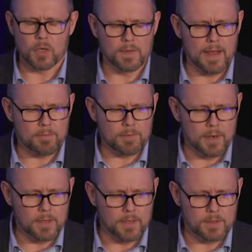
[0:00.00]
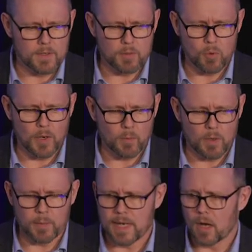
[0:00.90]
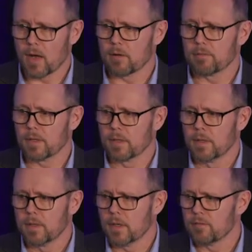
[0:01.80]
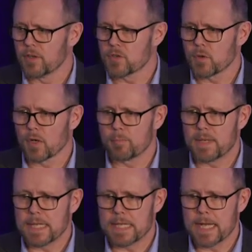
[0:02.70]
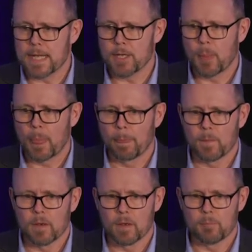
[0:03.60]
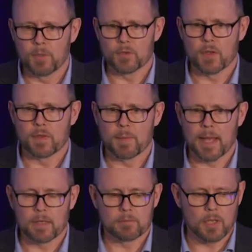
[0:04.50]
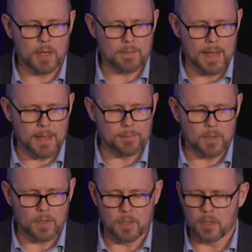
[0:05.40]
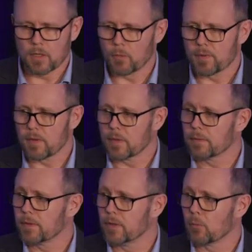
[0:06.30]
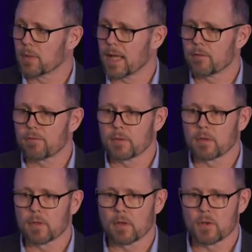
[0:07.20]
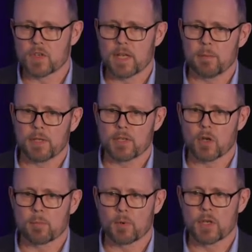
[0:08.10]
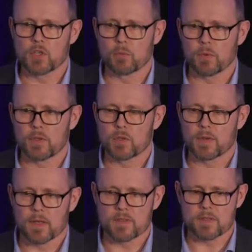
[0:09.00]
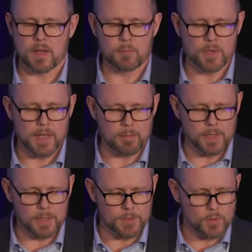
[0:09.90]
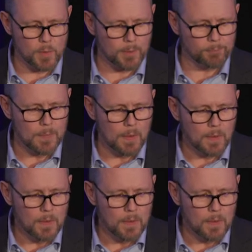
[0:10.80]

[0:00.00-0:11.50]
work on that front to the point where we now have a, a very strong P E A uh, built on the back of a lot of that, along with a, you know, a plan for a large heap leach operation with a two thousand ton per day mill as well.